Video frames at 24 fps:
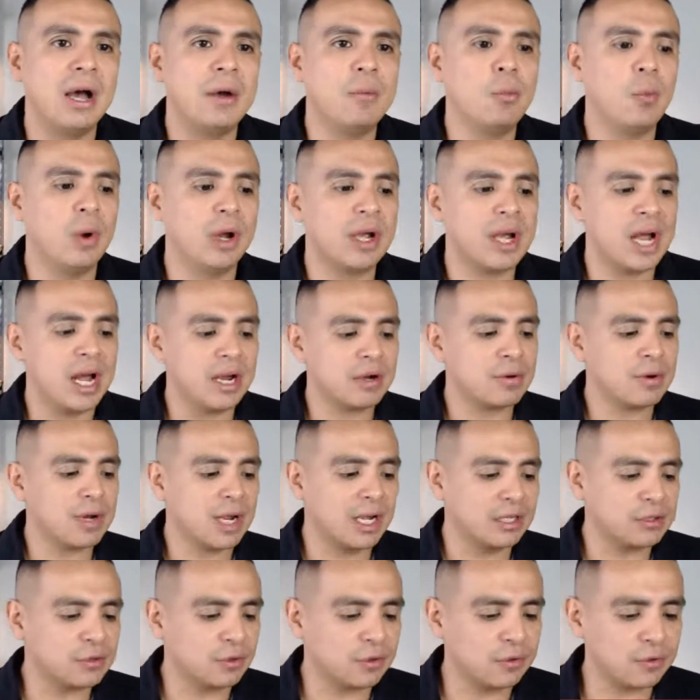what concrete
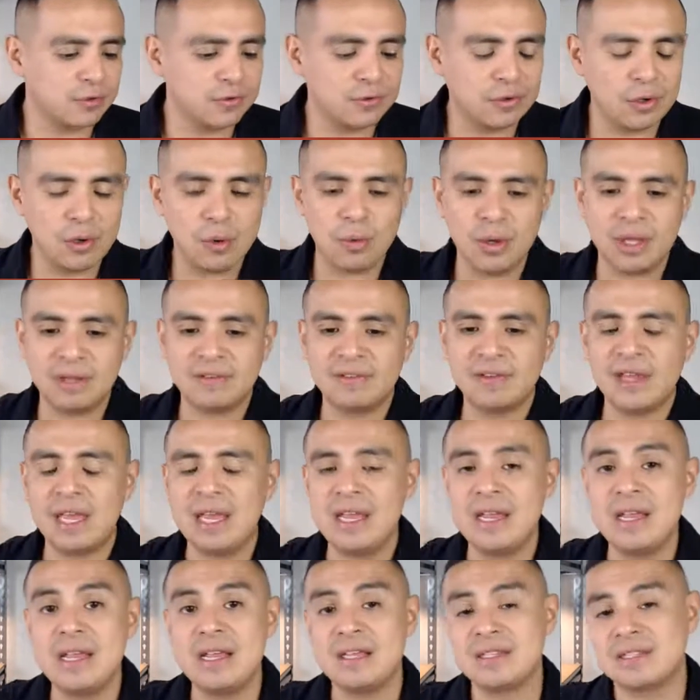contractors do is
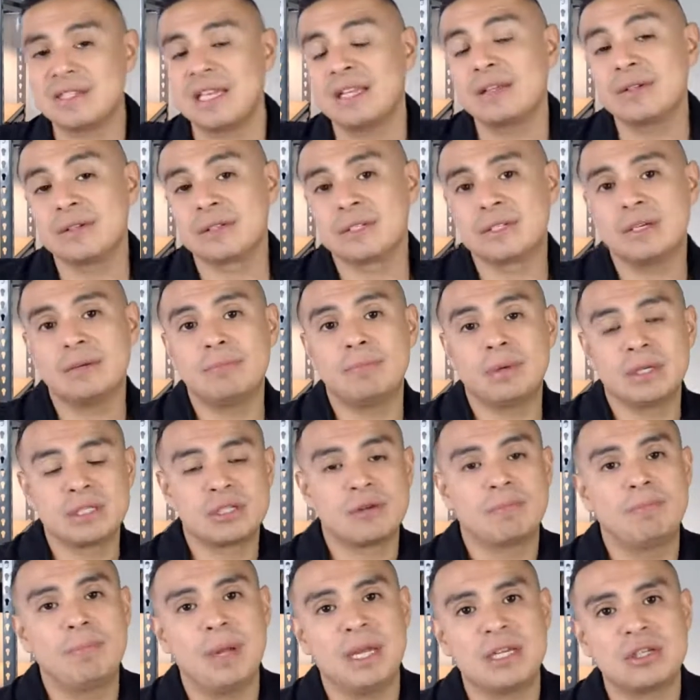they send us a
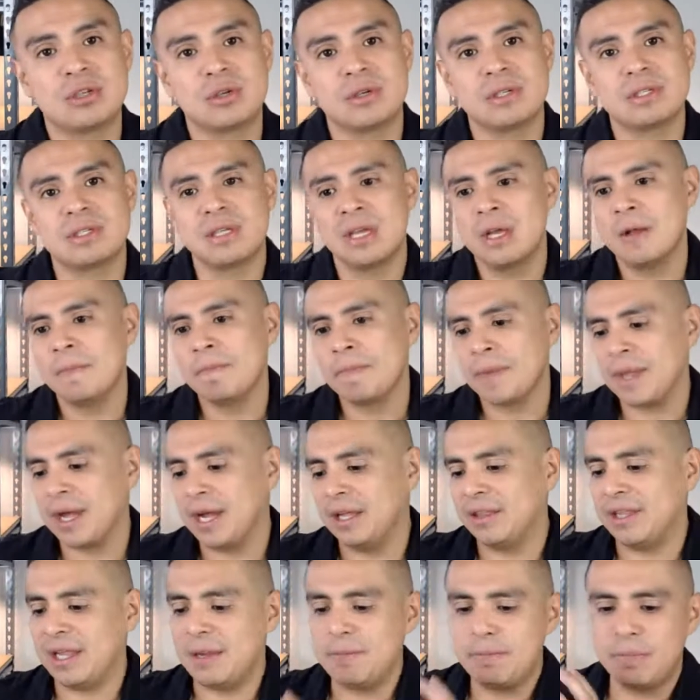bunch of pictures,
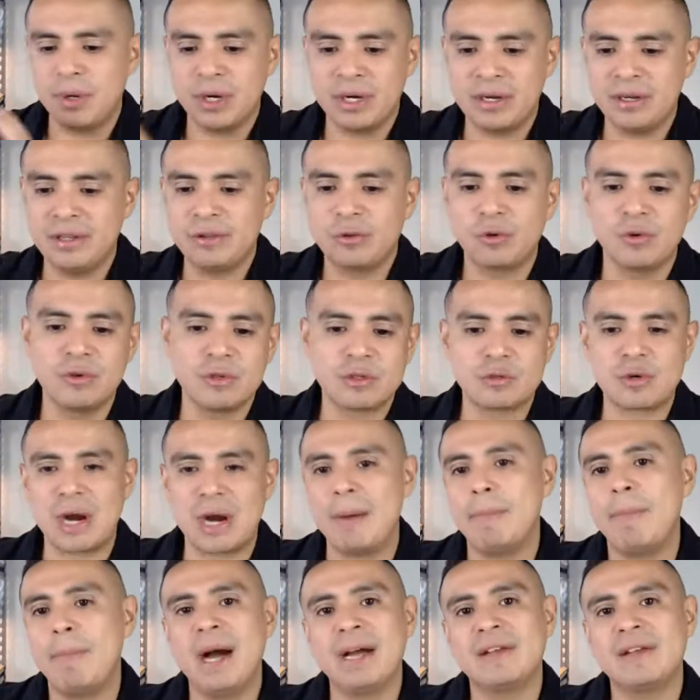they put it into a
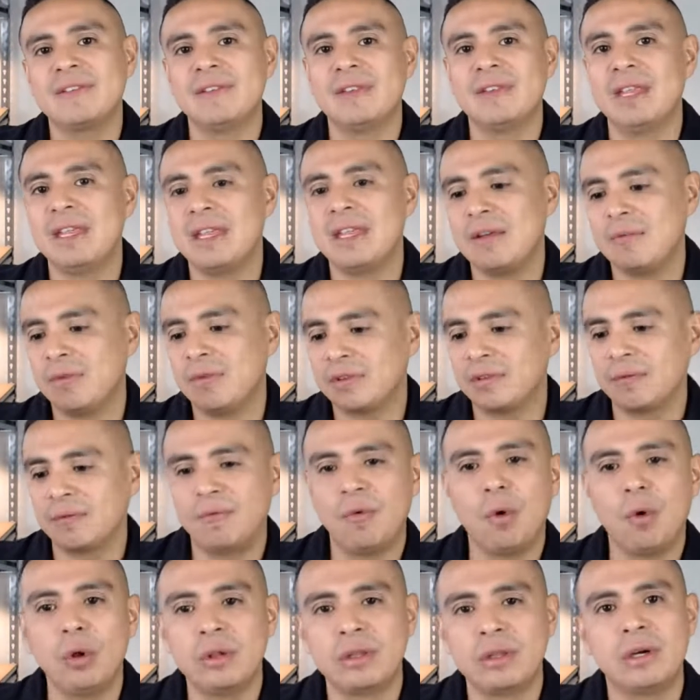Dropbox and they give us a
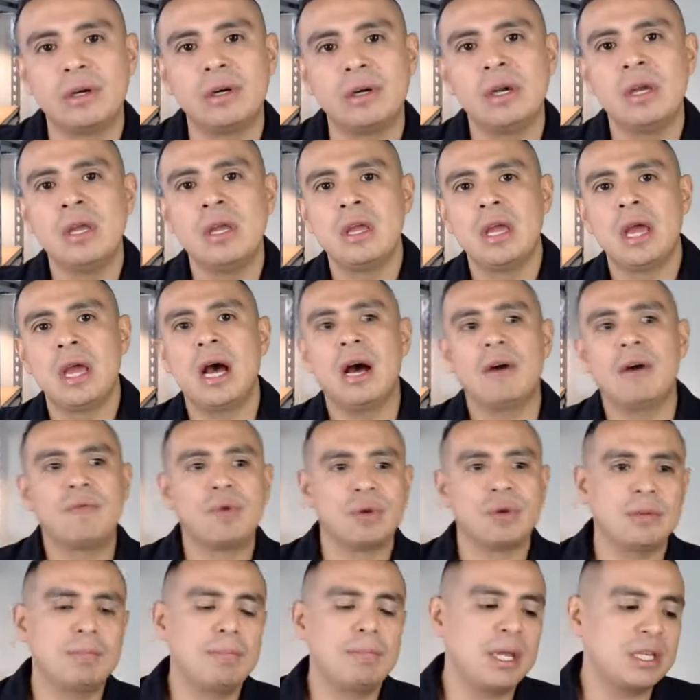folder
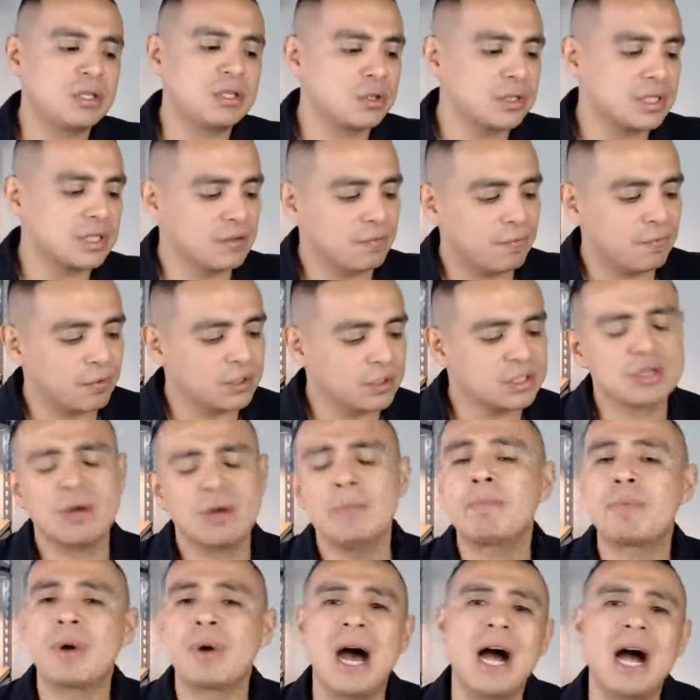for the pictures, and for
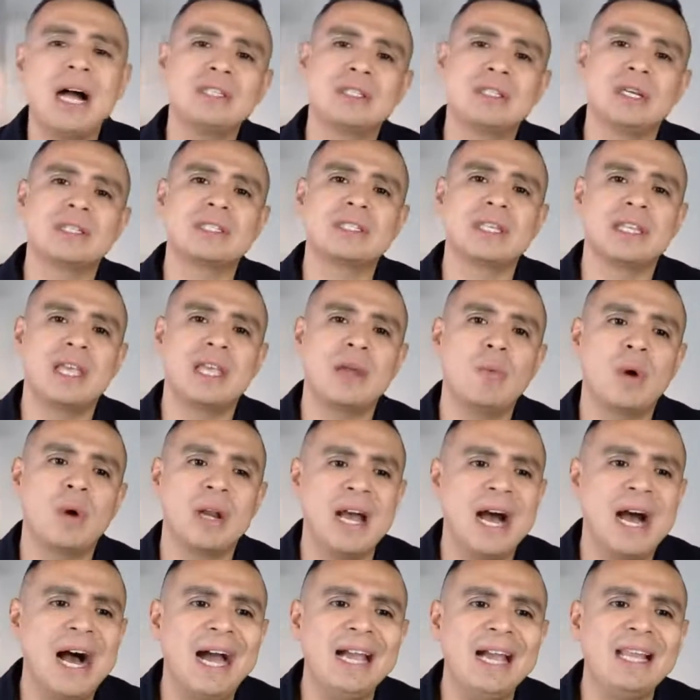some projects that they want
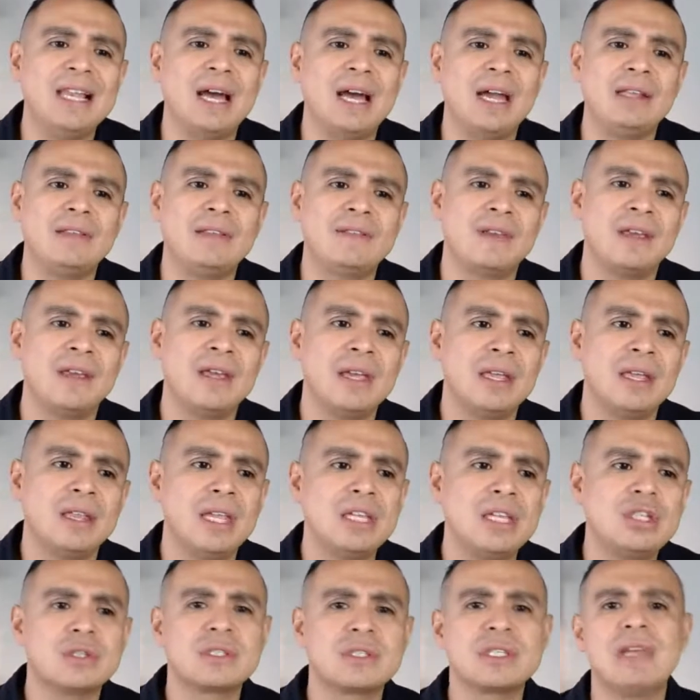to highlight,
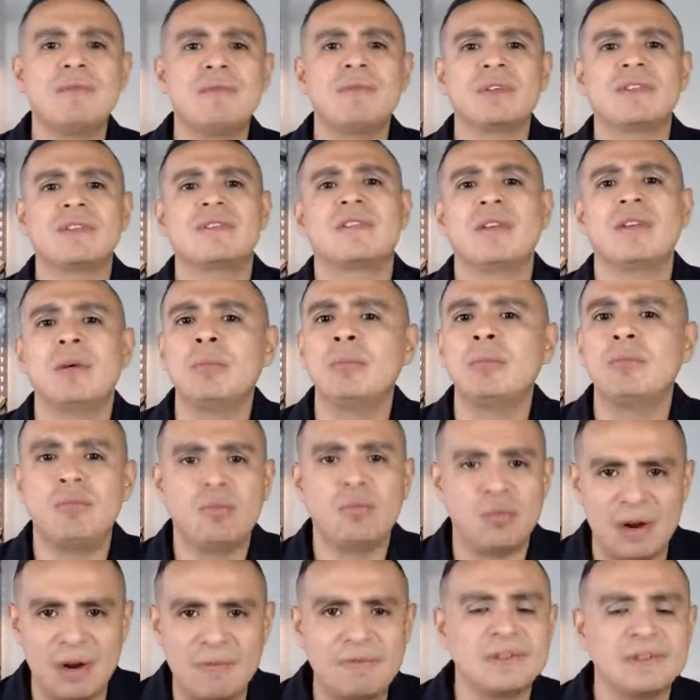they just give us some
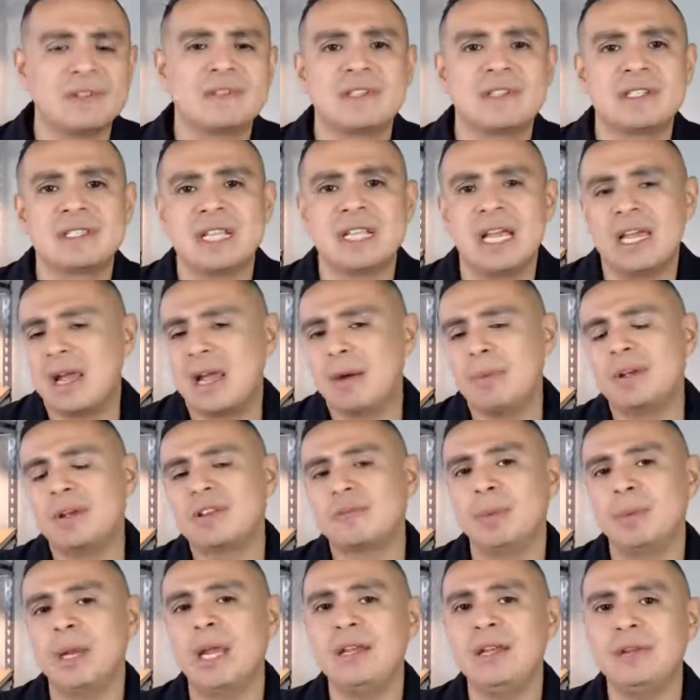references like I'm
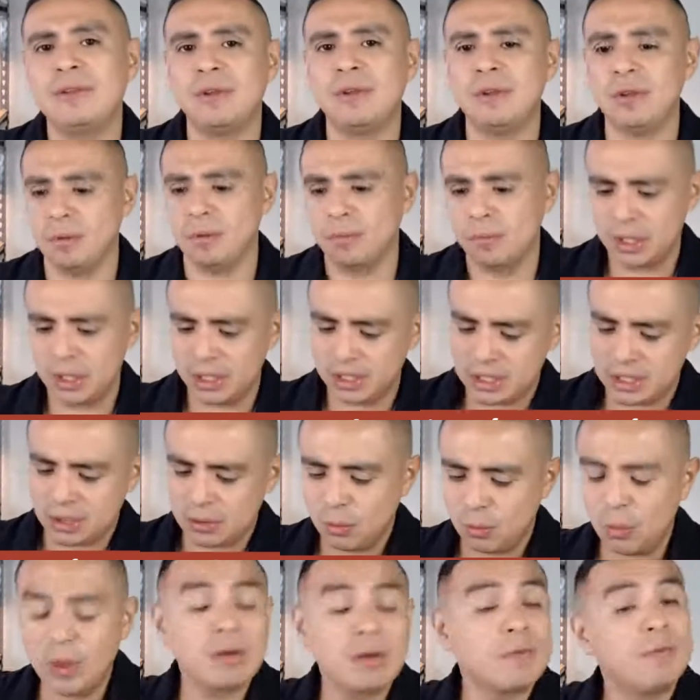explaining to you.
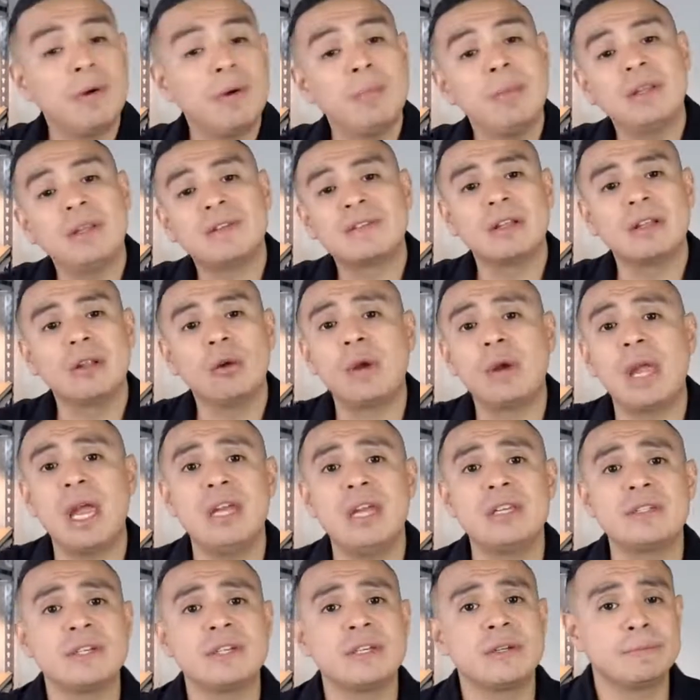One of them is the
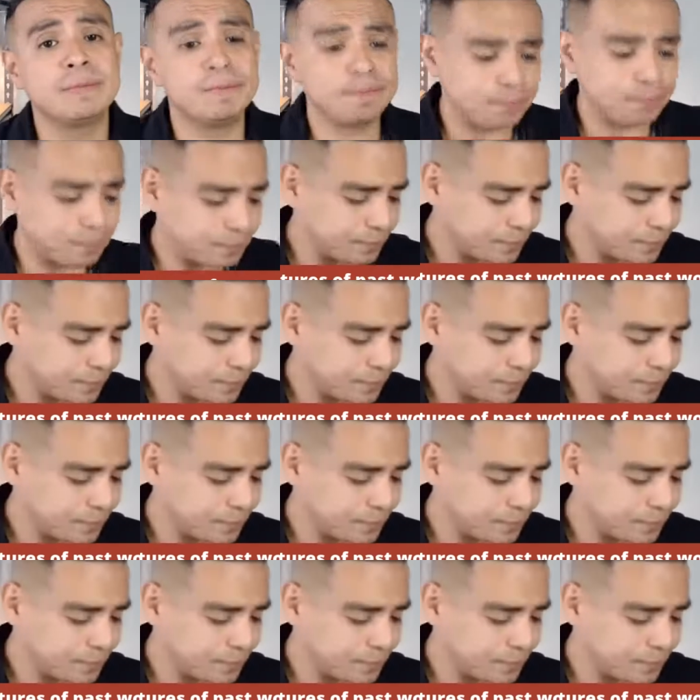location,